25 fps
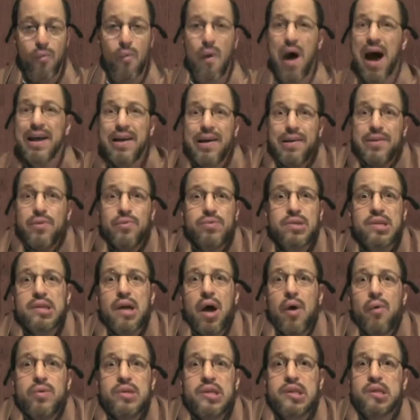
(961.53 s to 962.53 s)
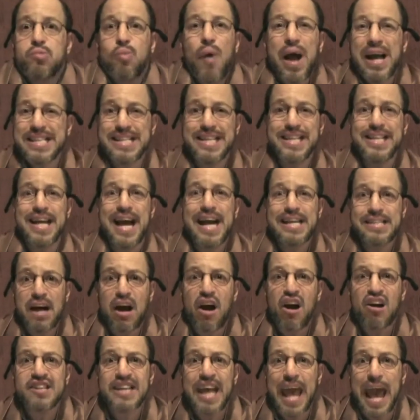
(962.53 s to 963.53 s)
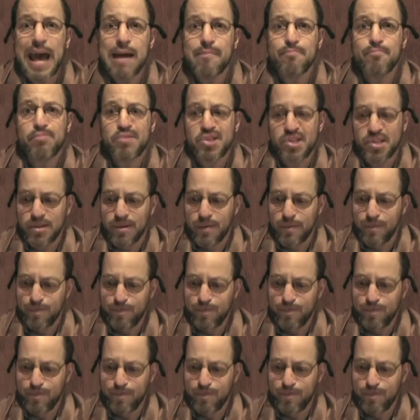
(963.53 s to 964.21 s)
"Why are you so sweaty and unkempt?"